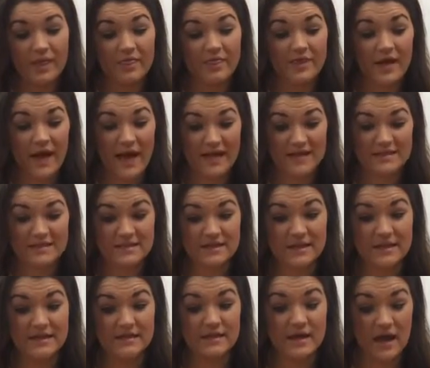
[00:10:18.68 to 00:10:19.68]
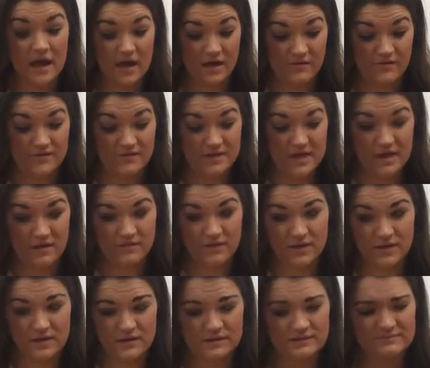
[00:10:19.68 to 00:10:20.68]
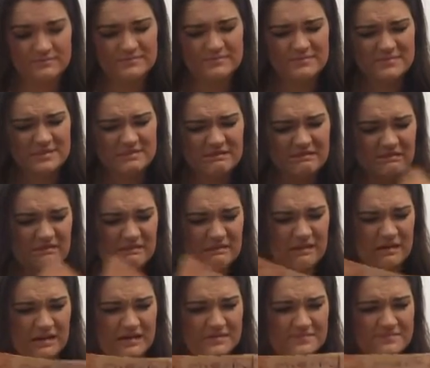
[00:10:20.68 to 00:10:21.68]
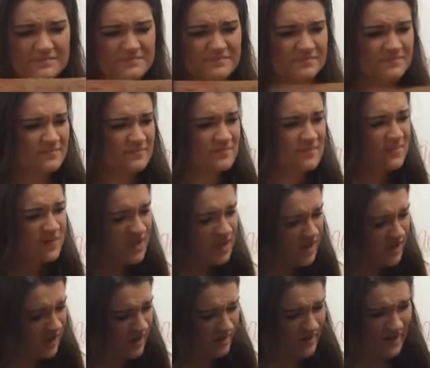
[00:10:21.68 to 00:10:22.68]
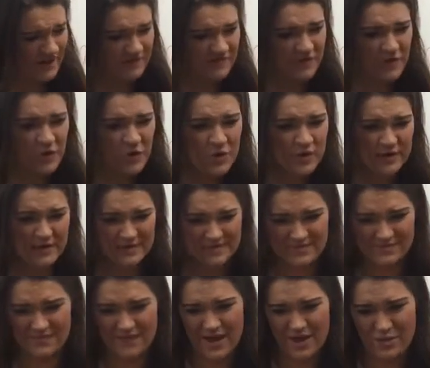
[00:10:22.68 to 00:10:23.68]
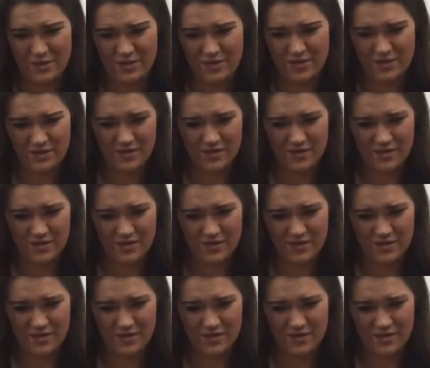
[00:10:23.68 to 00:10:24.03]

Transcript: That's enough, David. Ooh, look at all that food in his mouth.